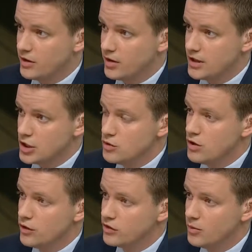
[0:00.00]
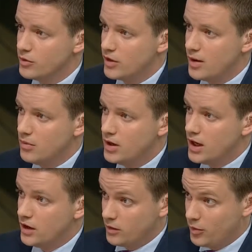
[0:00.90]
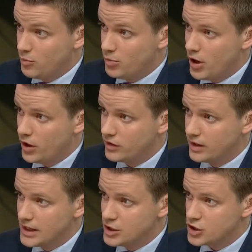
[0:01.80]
And I think you know some of them personally.